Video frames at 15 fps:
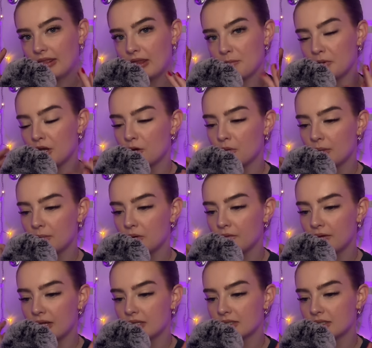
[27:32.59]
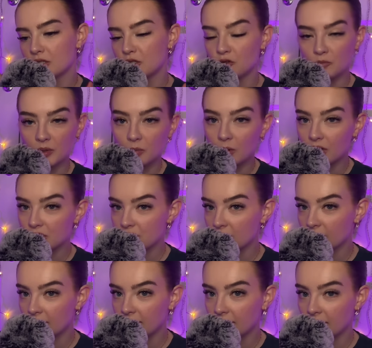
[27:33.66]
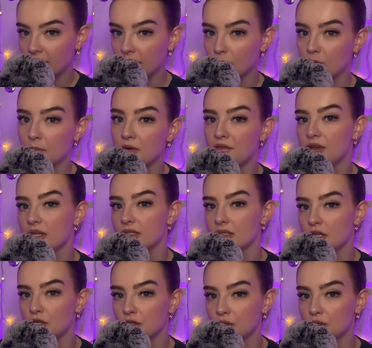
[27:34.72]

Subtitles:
Let me know what movies you've been watching lately, what movies